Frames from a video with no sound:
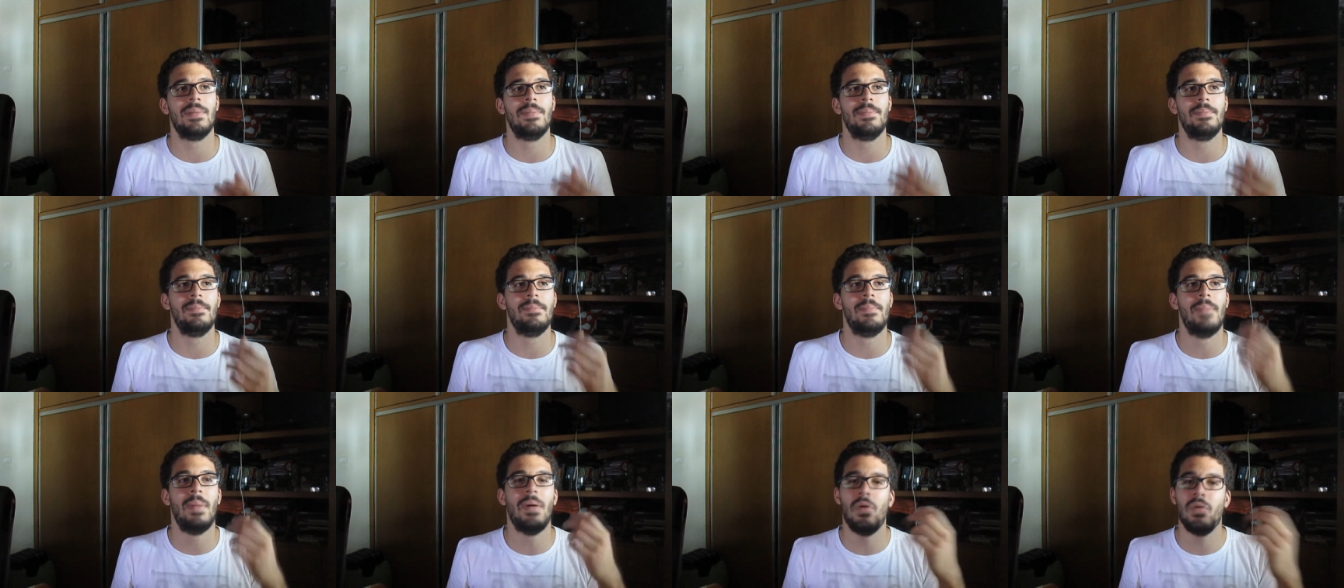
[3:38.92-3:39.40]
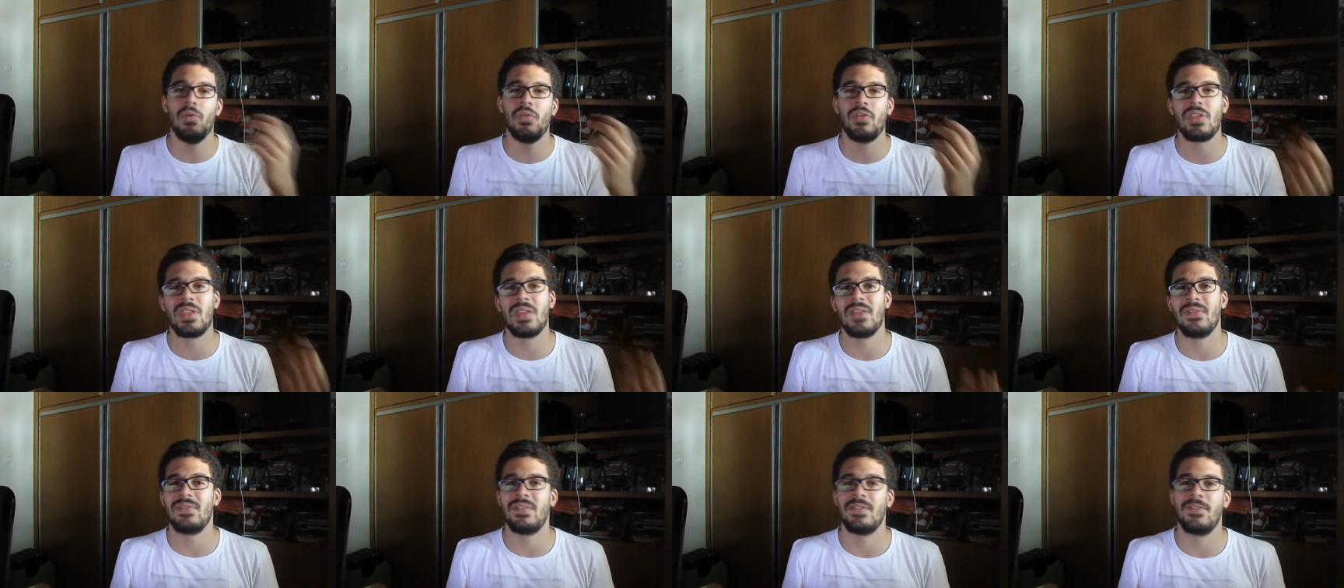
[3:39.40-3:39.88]

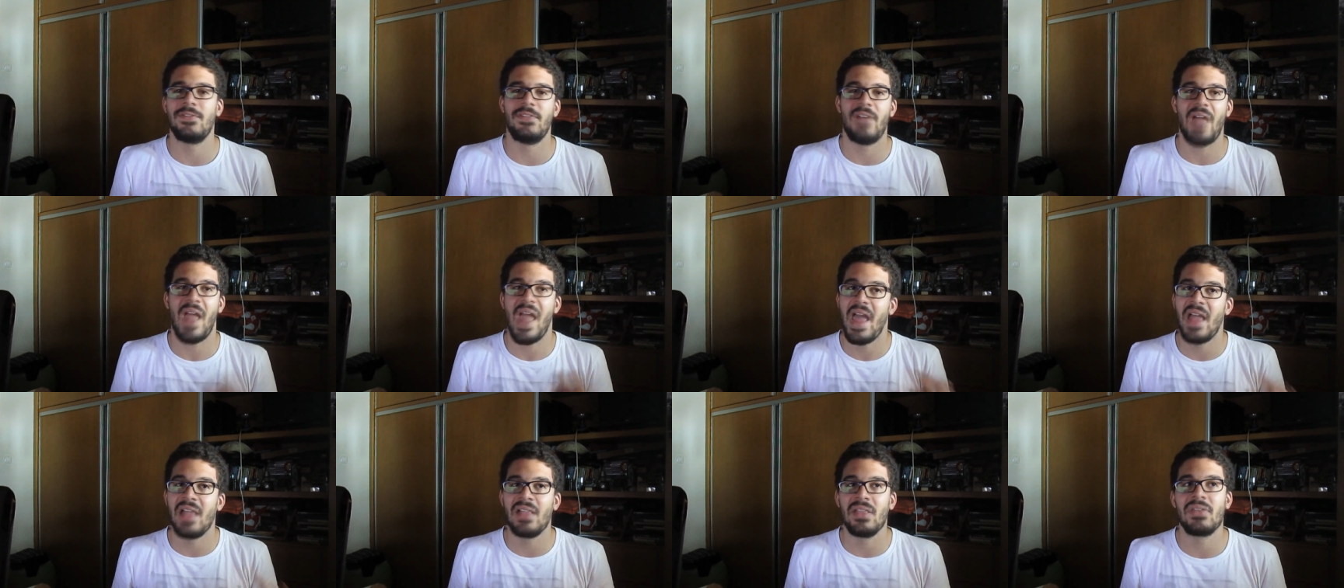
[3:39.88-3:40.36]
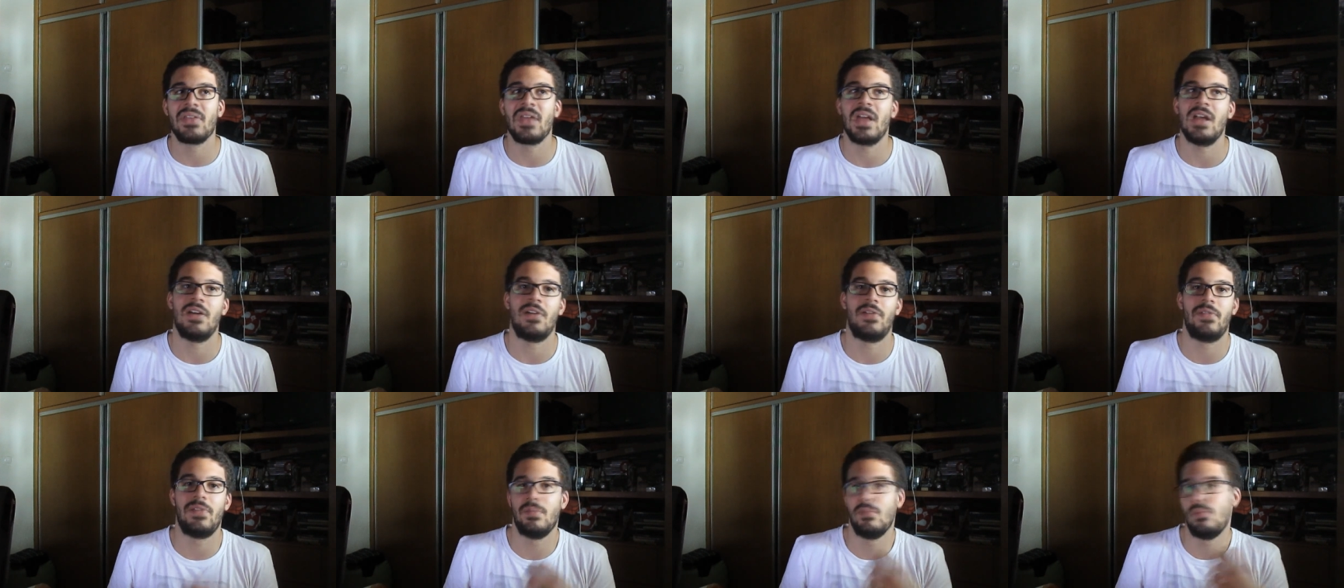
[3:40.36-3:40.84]
most of the fans
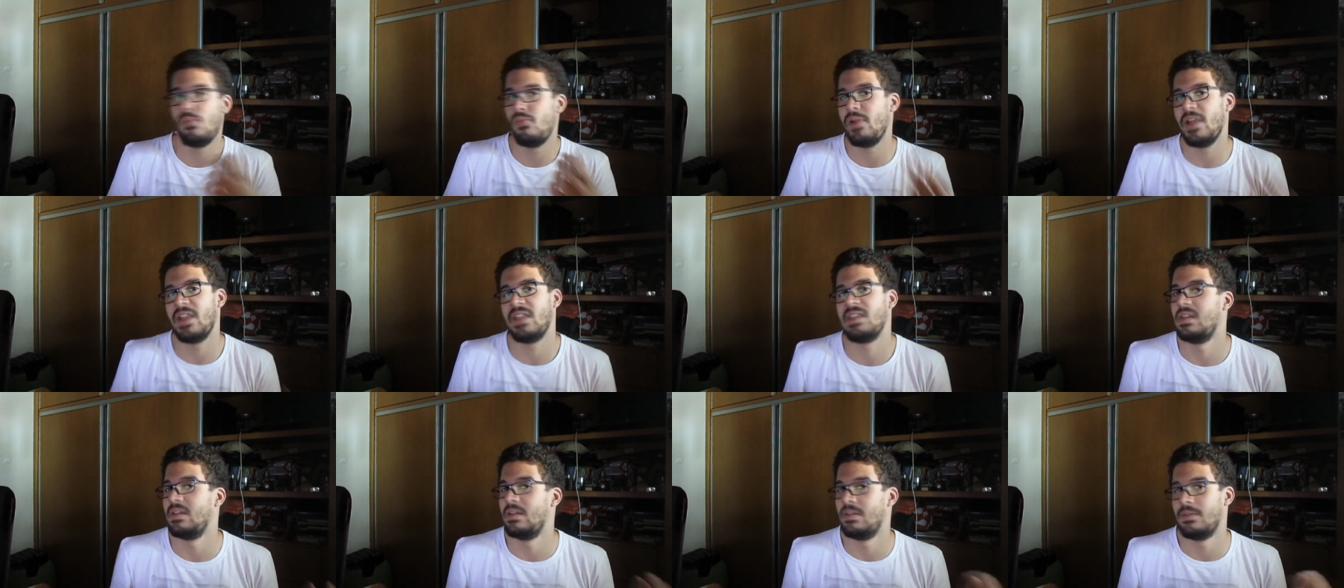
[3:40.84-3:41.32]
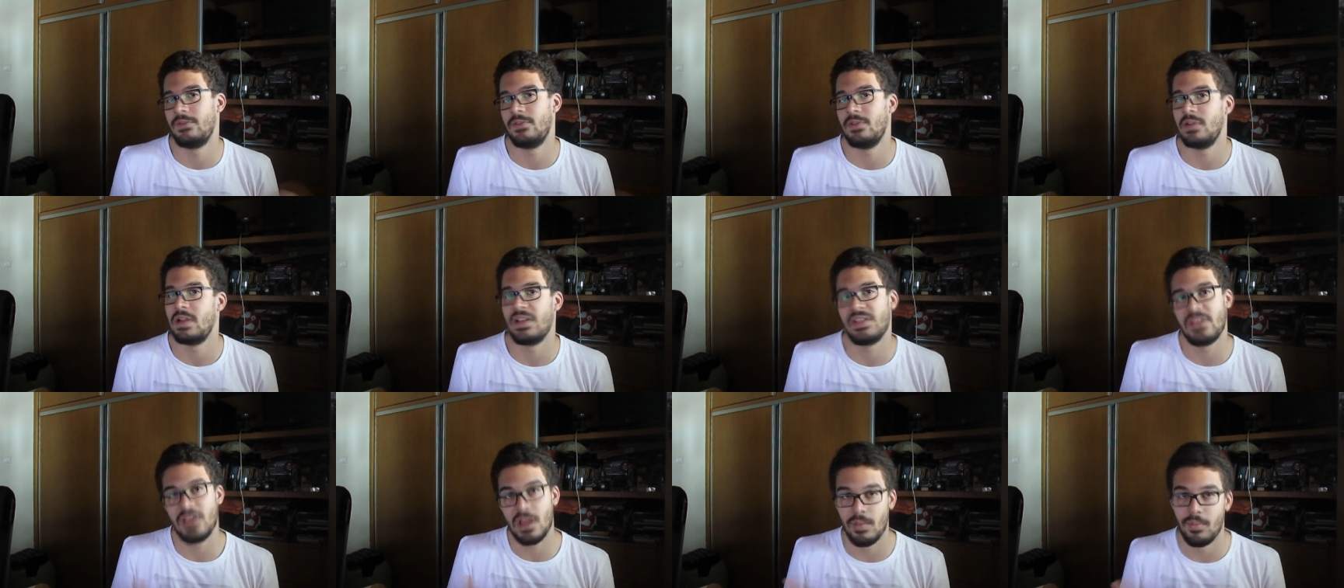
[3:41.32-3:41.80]
are from Britain,
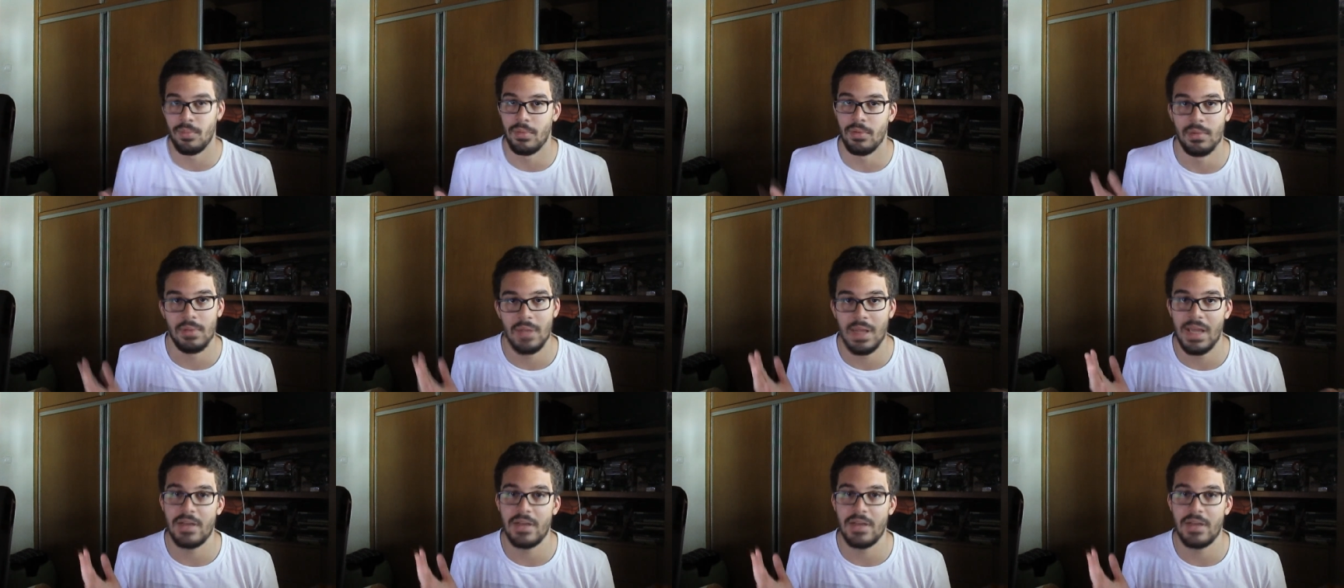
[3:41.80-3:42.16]
for example.